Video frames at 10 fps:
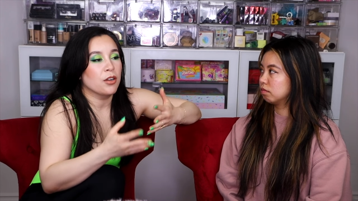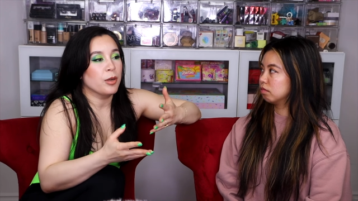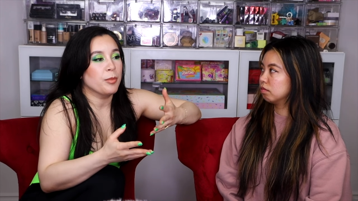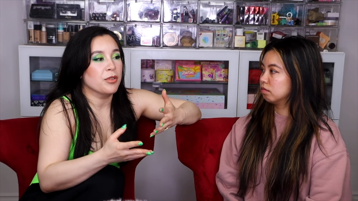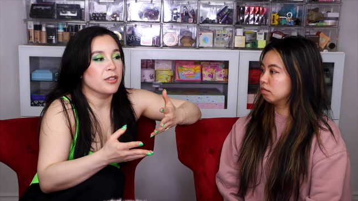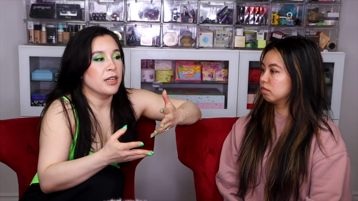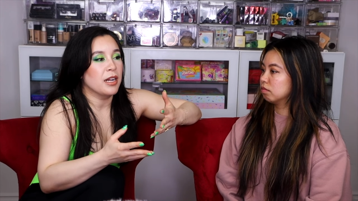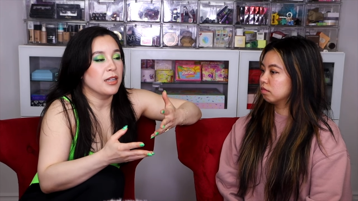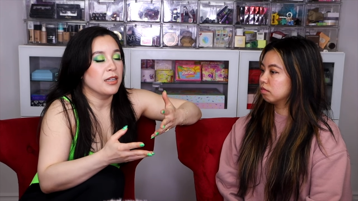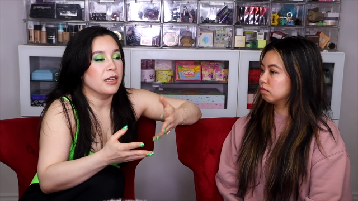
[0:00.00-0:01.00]
Speaker 1: a great
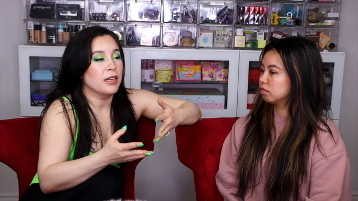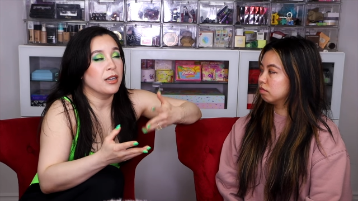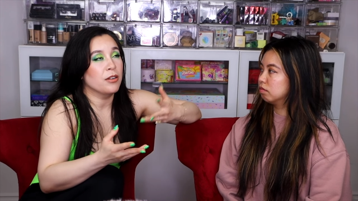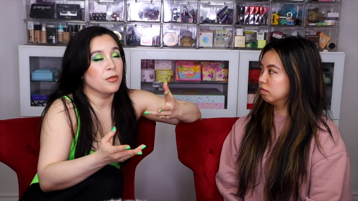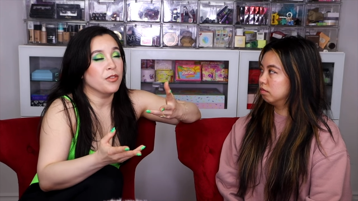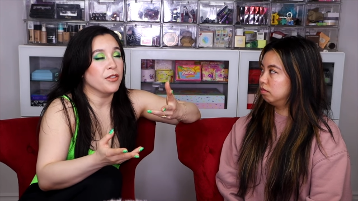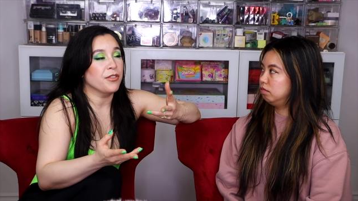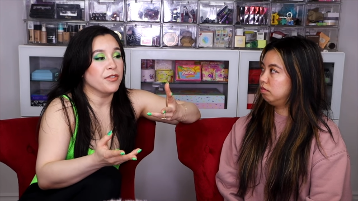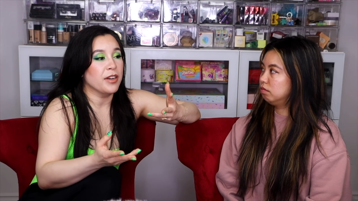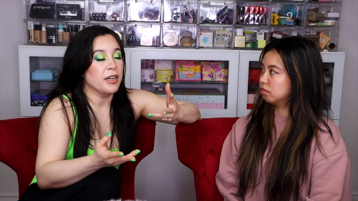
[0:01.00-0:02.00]
personality i don't know if you have your
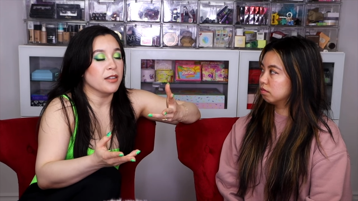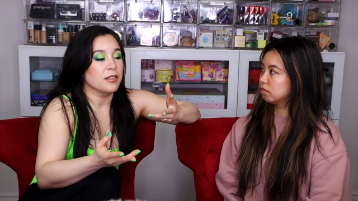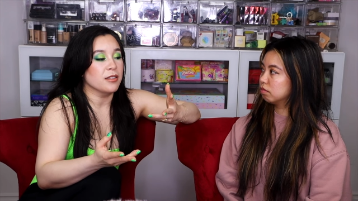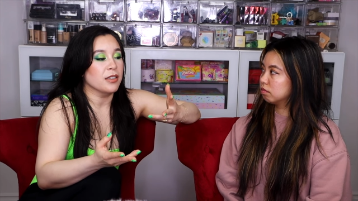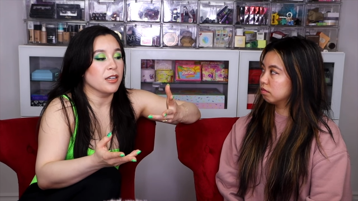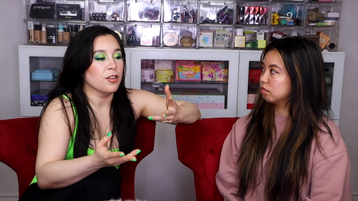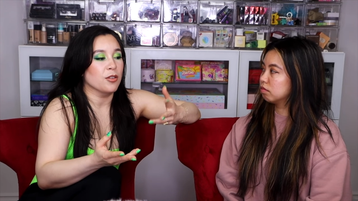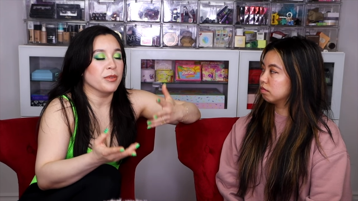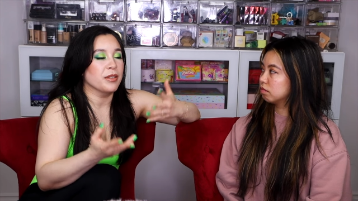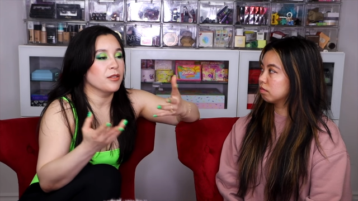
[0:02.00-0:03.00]
finances together
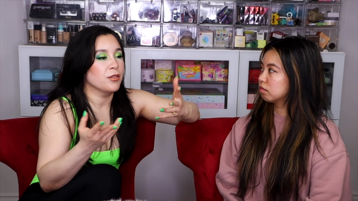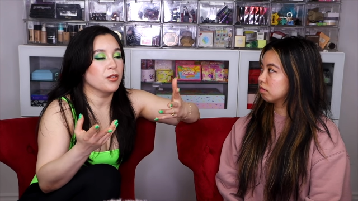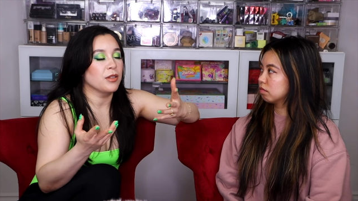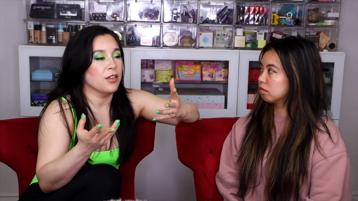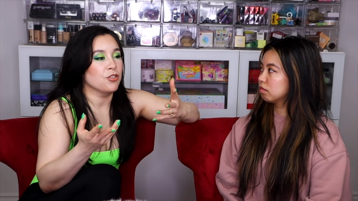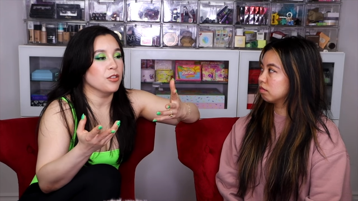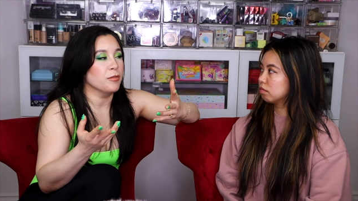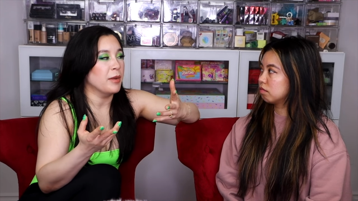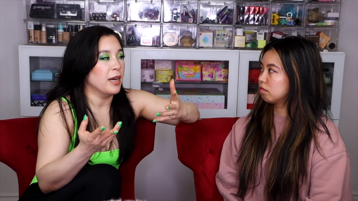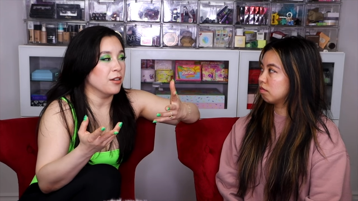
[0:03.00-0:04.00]
but that
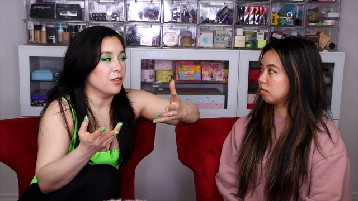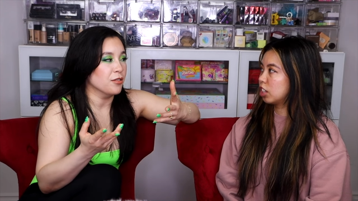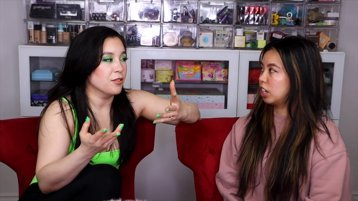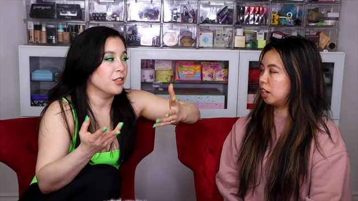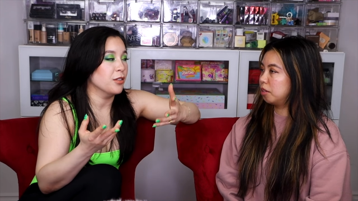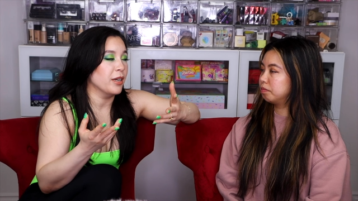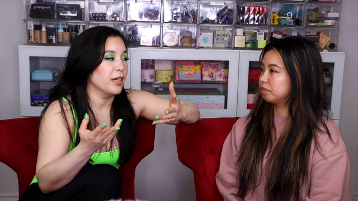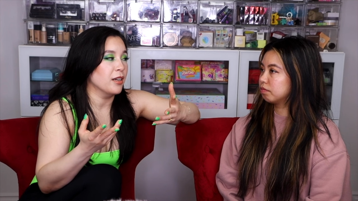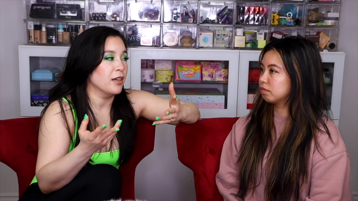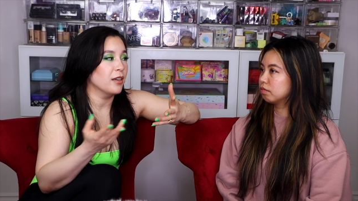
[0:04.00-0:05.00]
shouldn't matter yeah. to the right
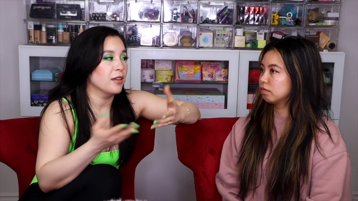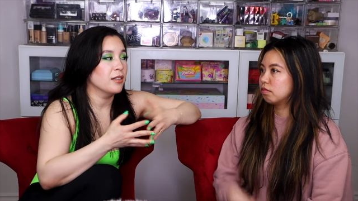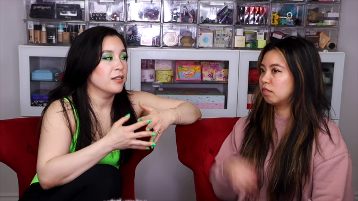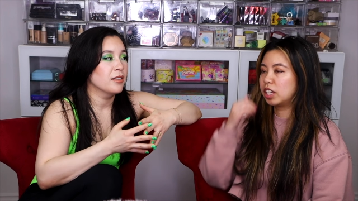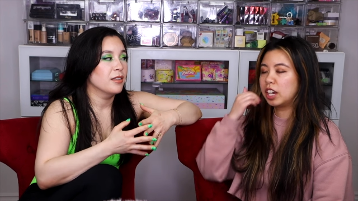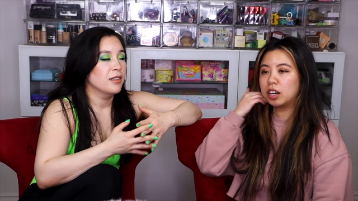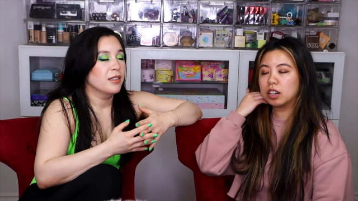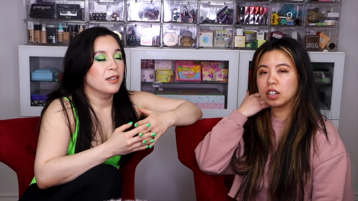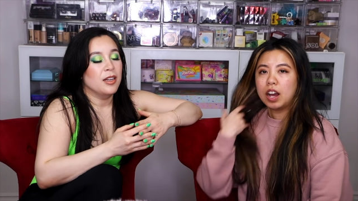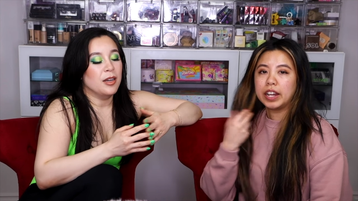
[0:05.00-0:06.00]
guy. Yeah.
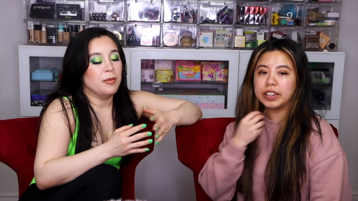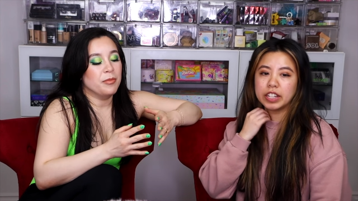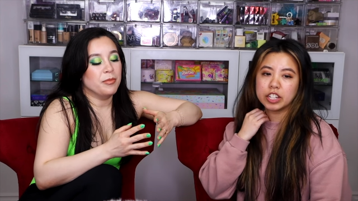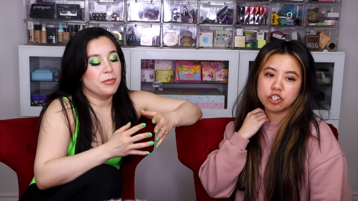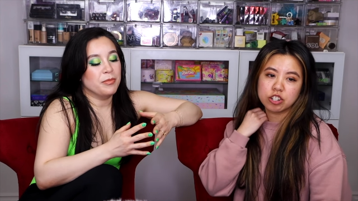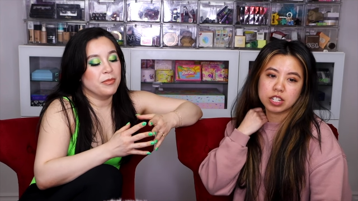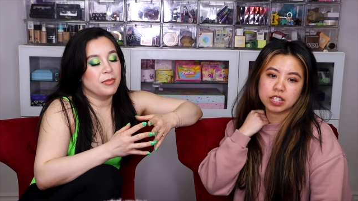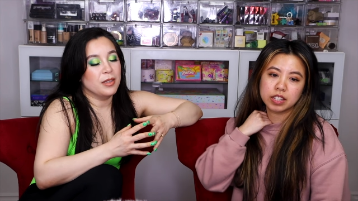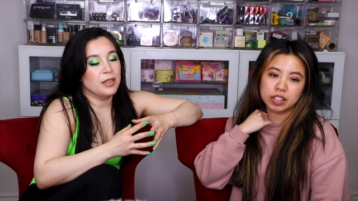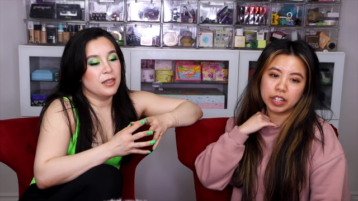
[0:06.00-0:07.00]
Speaker 2: I think it's just
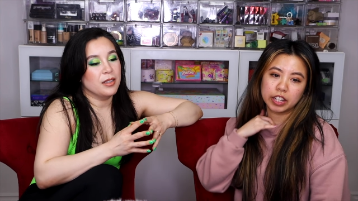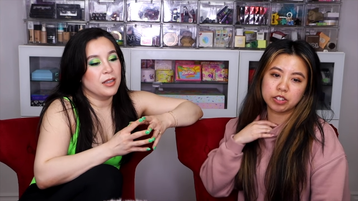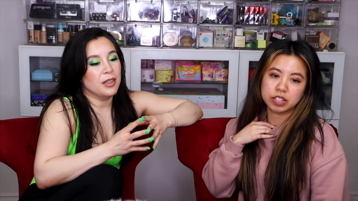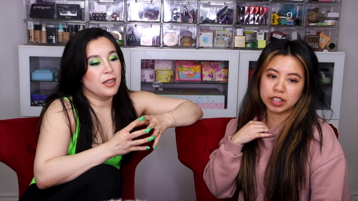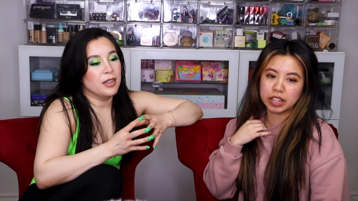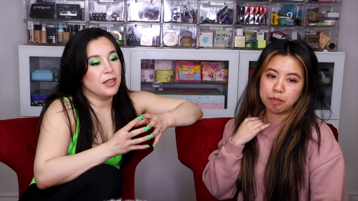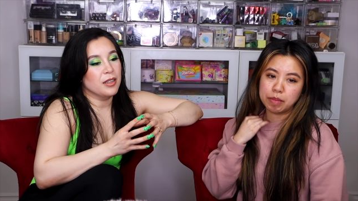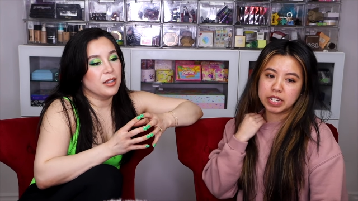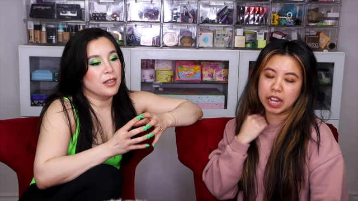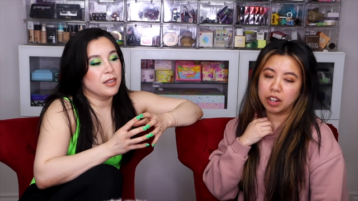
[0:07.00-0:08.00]
like you said that
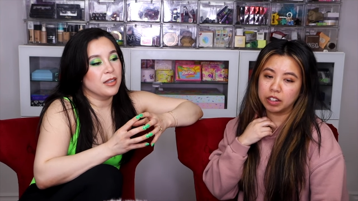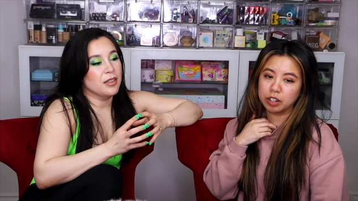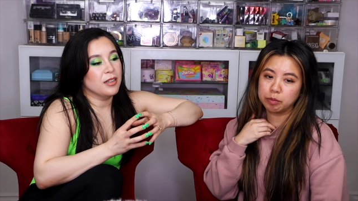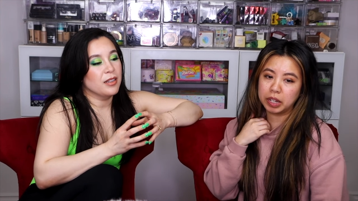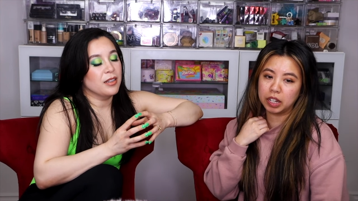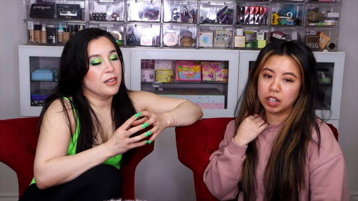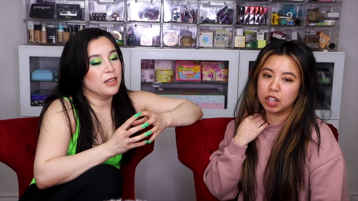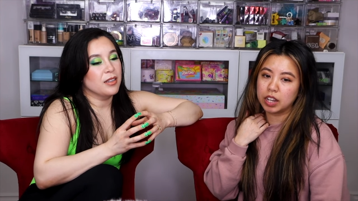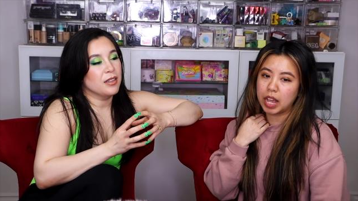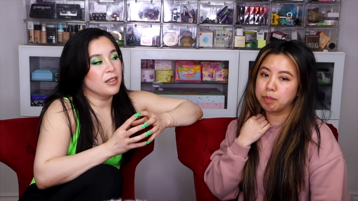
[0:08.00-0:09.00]
mentality of being
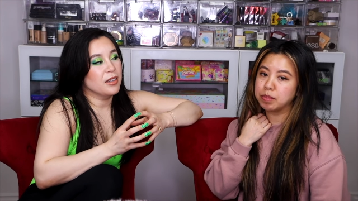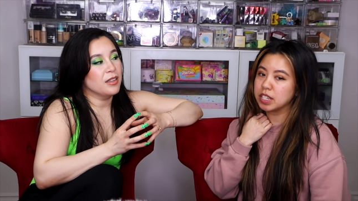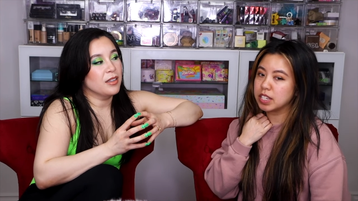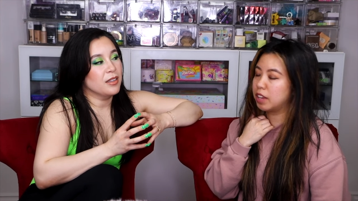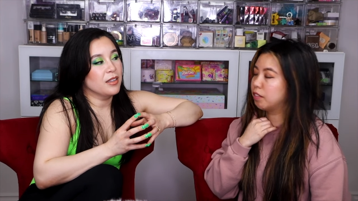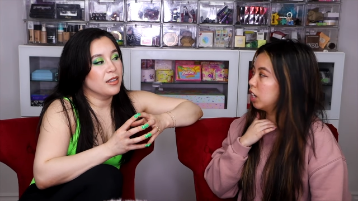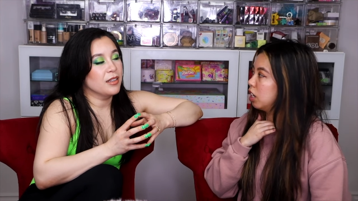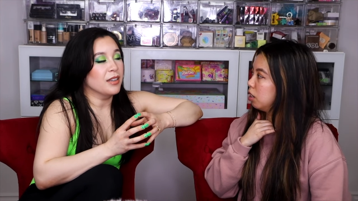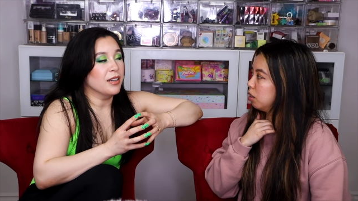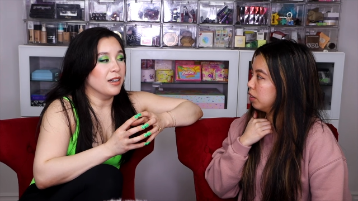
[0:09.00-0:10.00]
a Captain Save a Ho.
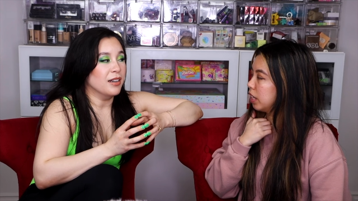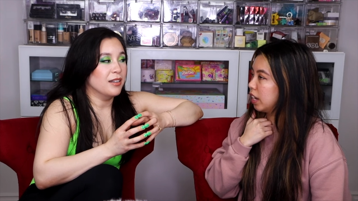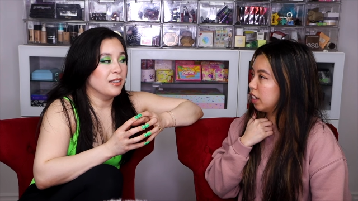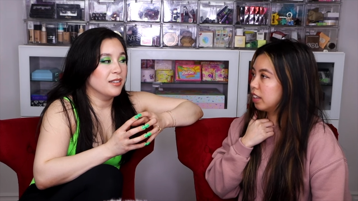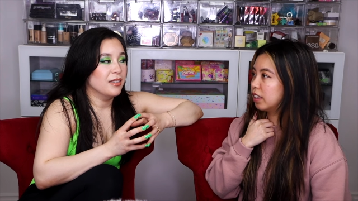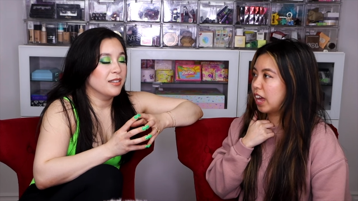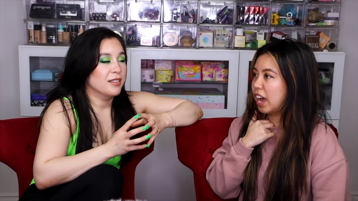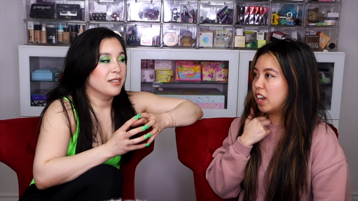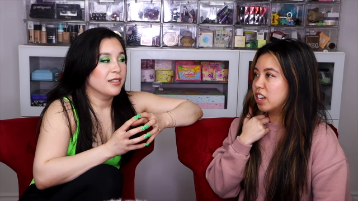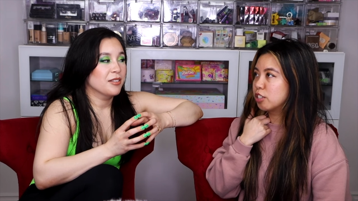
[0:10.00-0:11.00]
Yeah, like
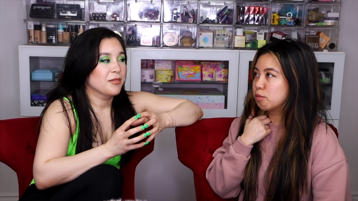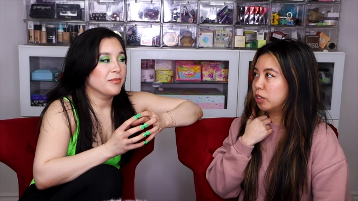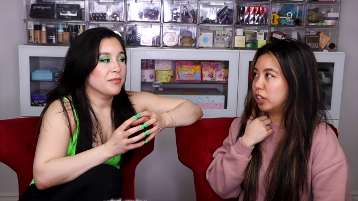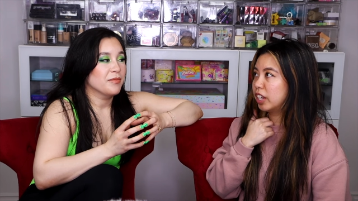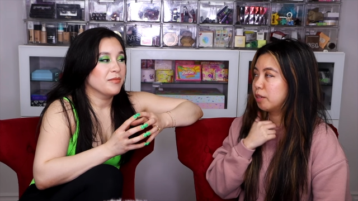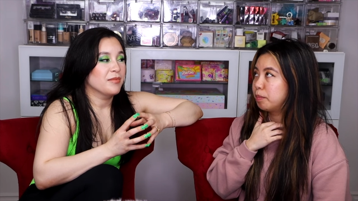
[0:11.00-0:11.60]
that is really a